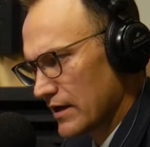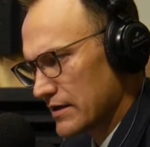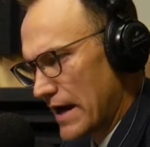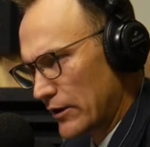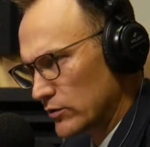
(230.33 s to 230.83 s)

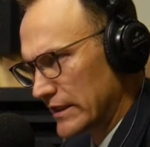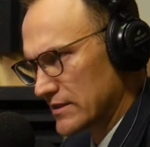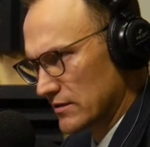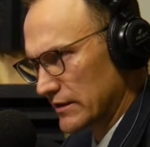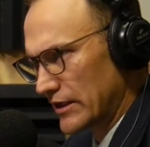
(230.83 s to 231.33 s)
not only
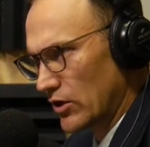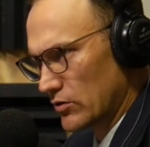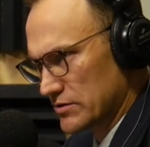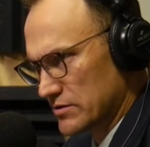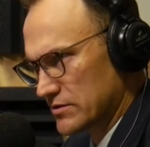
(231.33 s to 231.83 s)
is
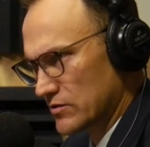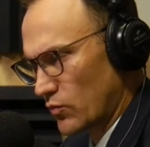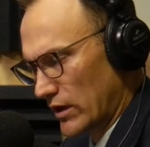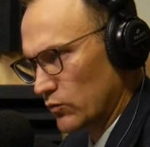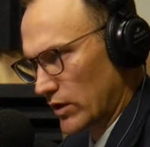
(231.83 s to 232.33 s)
Alito's
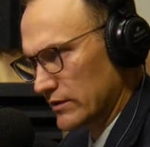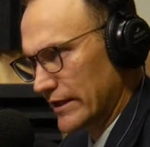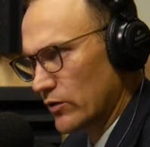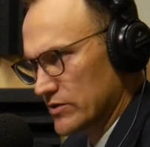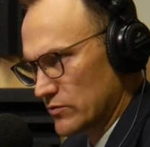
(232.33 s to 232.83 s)
what
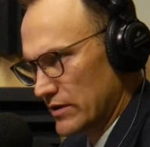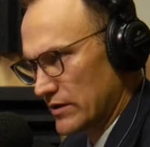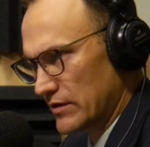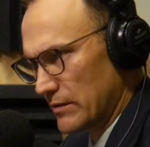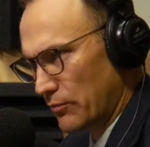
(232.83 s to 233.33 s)
Alito has
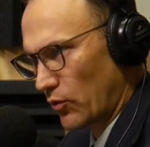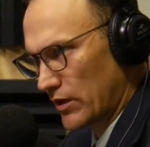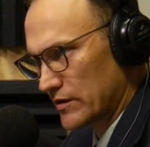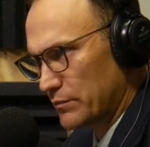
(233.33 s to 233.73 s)
written important,